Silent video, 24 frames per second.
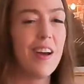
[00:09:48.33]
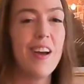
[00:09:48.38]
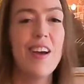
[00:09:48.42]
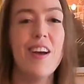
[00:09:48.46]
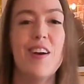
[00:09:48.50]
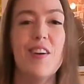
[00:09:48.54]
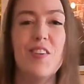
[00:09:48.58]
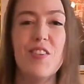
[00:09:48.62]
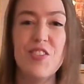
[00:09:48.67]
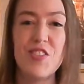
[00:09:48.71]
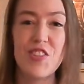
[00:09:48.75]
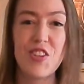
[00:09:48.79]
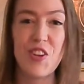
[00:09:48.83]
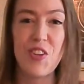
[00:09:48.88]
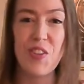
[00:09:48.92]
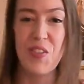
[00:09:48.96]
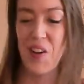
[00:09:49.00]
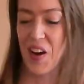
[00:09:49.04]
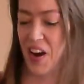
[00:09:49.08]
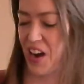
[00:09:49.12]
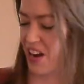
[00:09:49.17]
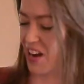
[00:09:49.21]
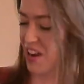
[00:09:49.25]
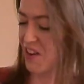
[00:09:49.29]
I don't know where
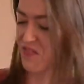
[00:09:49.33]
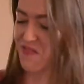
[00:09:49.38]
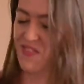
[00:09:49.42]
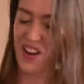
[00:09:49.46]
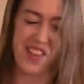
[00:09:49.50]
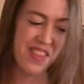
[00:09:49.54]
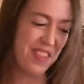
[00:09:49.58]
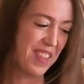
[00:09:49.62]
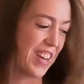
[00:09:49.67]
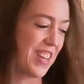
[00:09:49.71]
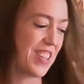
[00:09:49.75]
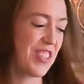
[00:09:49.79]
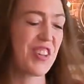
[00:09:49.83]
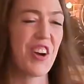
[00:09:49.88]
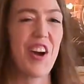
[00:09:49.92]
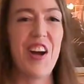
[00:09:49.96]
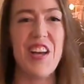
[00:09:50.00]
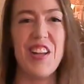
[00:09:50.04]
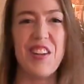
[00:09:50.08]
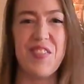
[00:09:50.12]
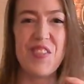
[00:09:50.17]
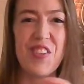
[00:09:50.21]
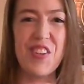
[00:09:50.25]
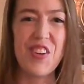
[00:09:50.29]
any of my things are
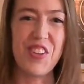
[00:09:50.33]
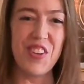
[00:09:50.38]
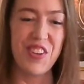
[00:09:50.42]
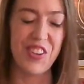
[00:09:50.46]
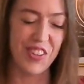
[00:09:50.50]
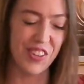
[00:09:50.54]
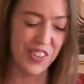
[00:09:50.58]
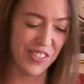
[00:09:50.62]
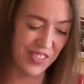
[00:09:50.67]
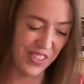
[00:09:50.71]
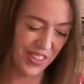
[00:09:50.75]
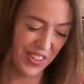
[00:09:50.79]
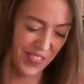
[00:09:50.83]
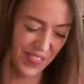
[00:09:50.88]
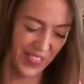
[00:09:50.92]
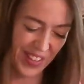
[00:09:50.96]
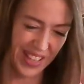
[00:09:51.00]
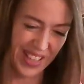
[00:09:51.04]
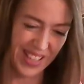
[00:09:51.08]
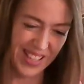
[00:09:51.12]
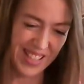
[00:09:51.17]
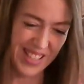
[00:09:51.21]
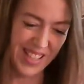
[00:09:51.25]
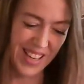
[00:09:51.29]
anymore, they're all over the place.